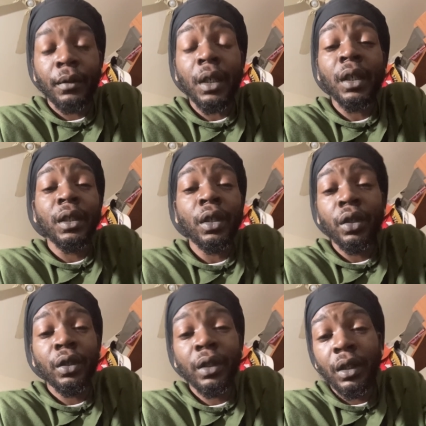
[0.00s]
because
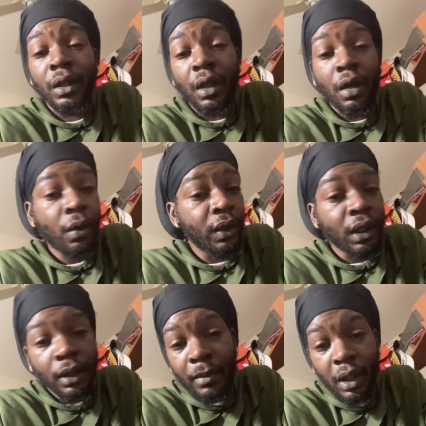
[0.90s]
those things are always
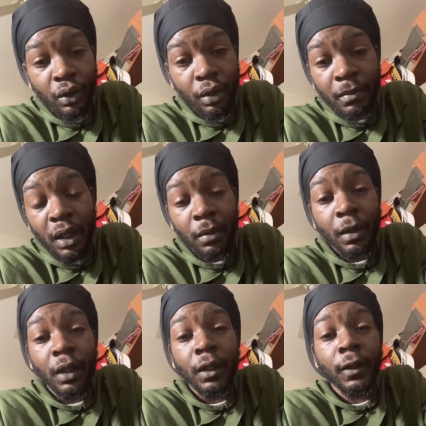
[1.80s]
going to make you a better
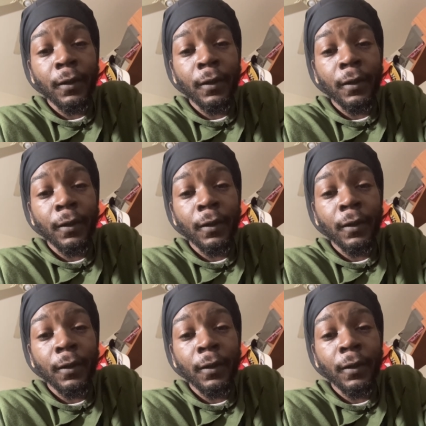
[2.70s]
person.